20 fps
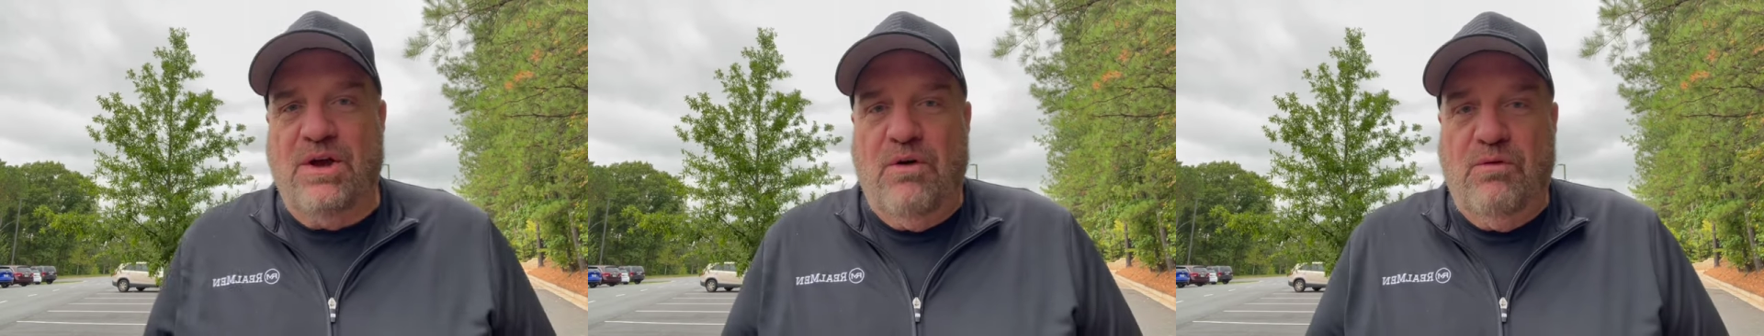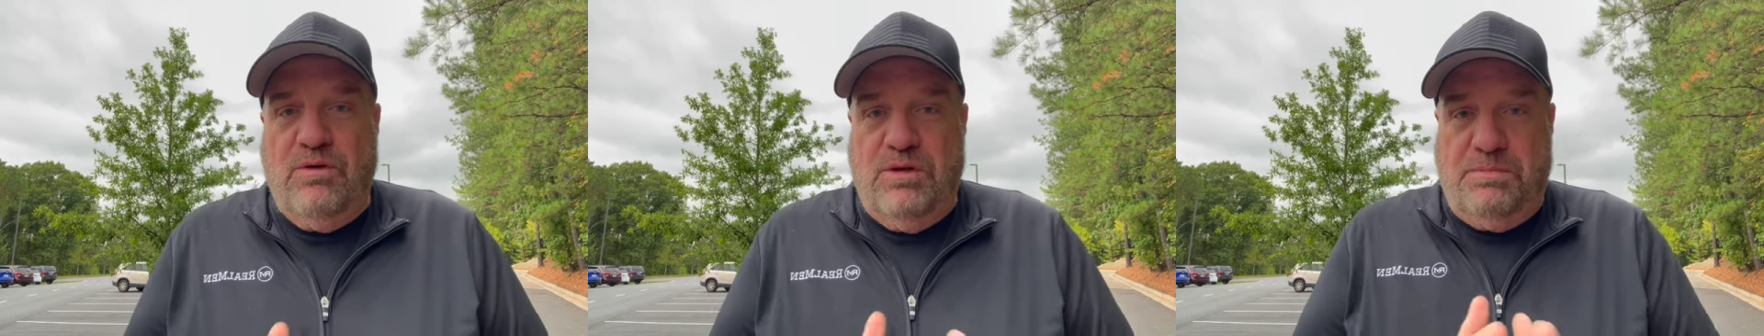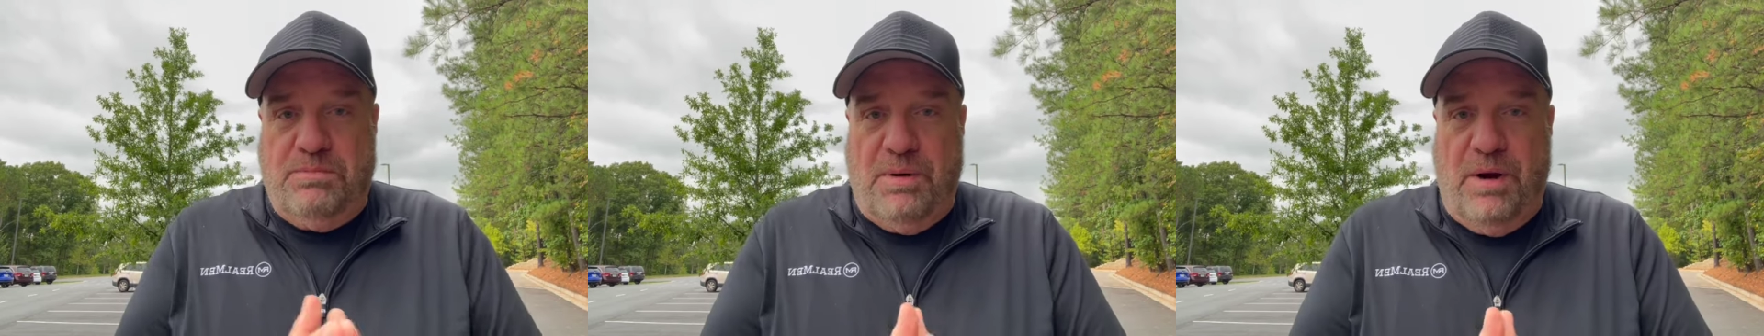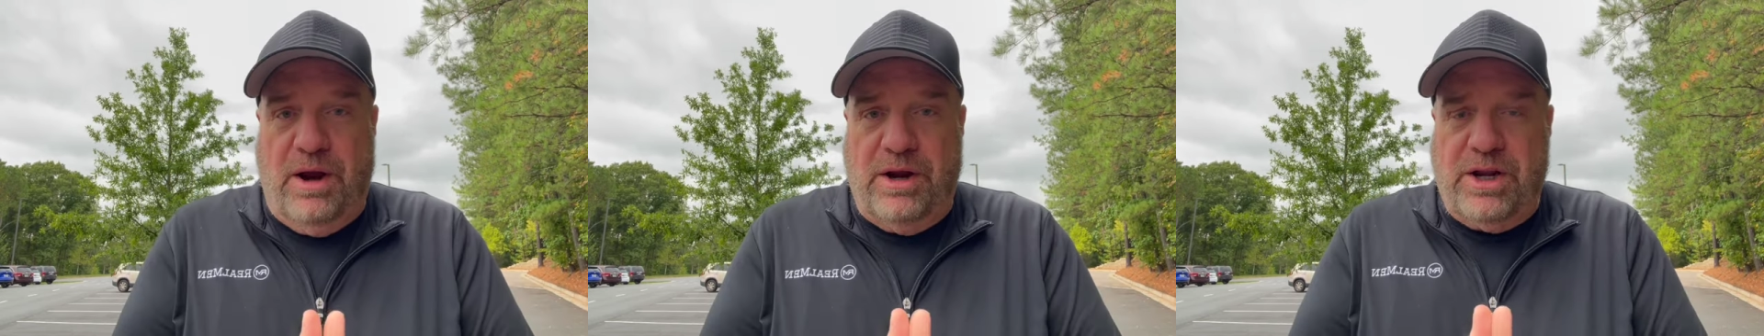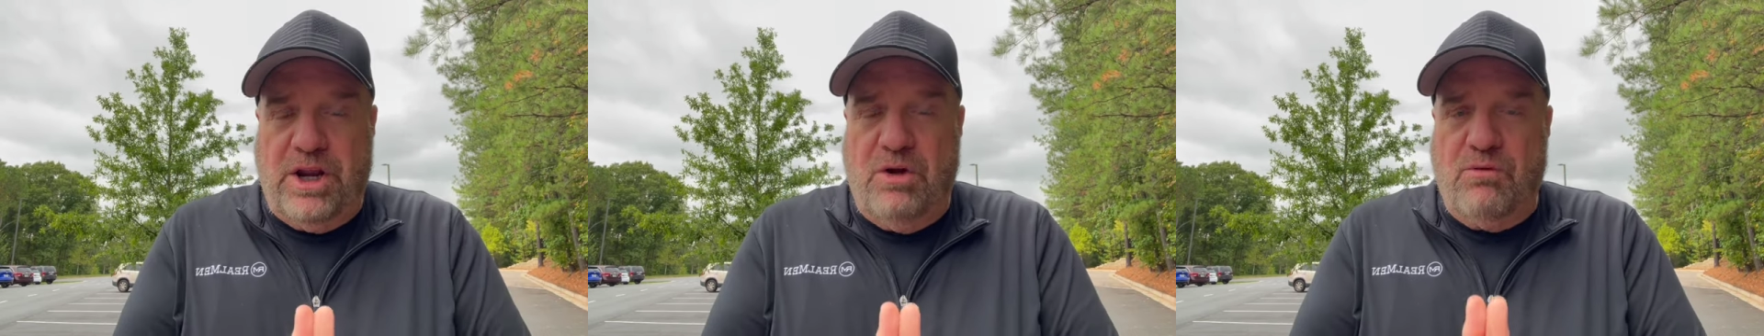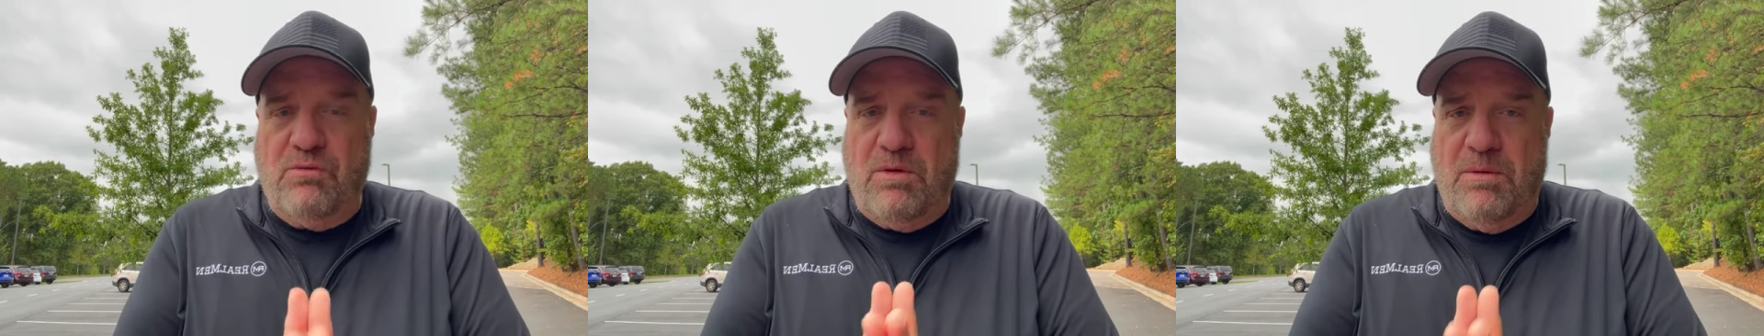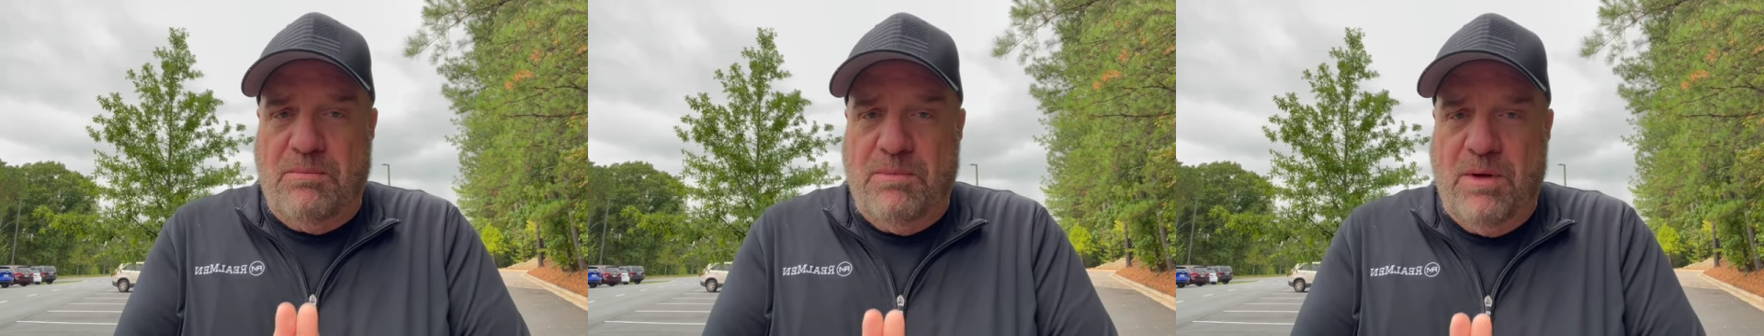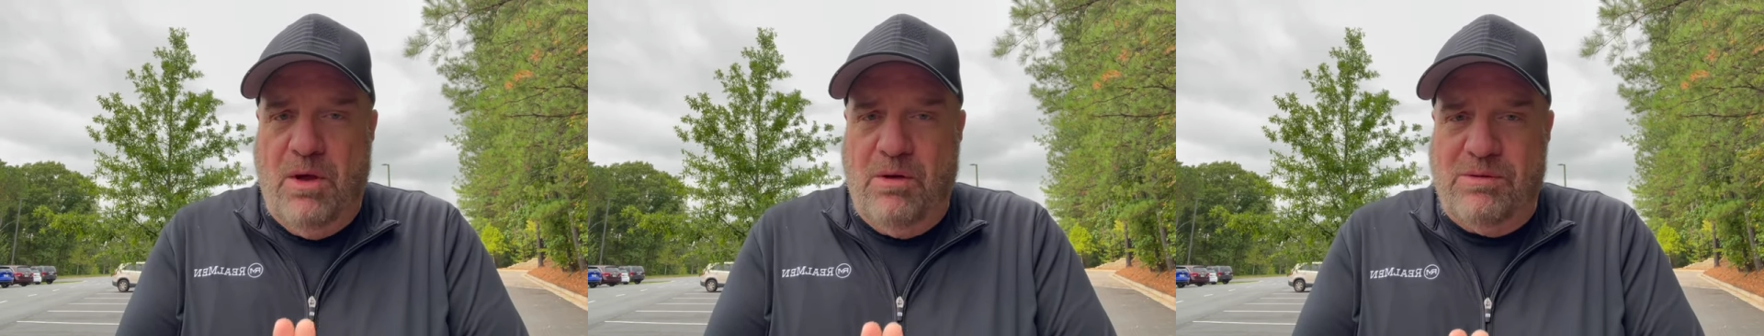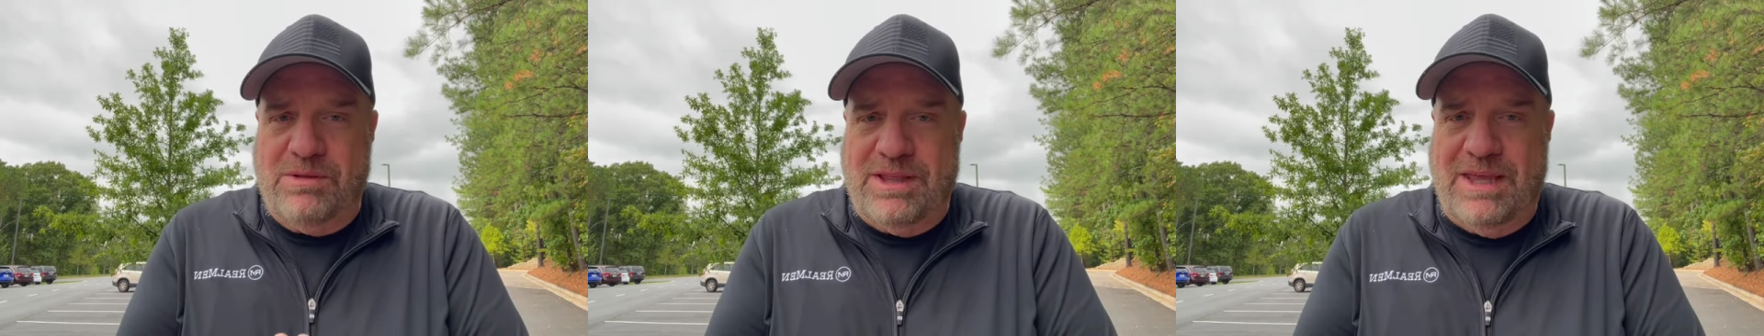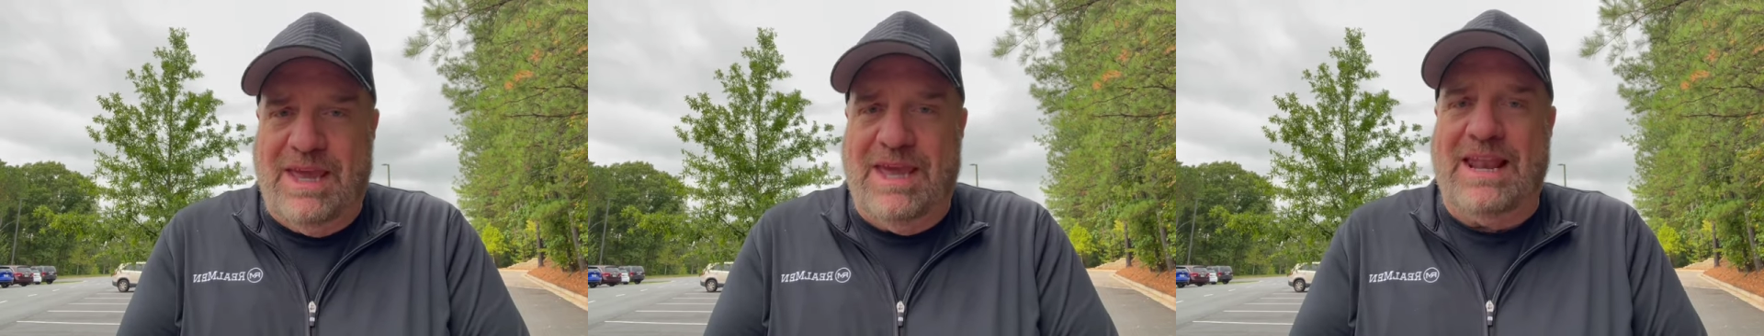with parking remotely